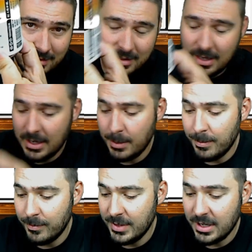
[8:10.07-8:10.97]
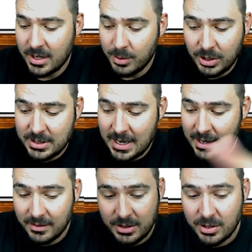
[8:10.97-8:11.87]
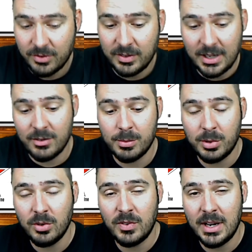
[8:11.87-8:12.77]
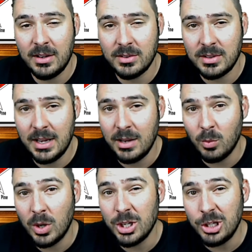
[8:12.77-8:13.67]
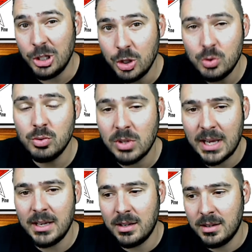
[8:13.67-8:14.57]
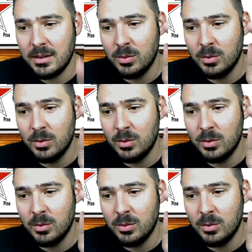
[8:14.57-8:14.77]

And it can really dial in your flavor profiles and what you like,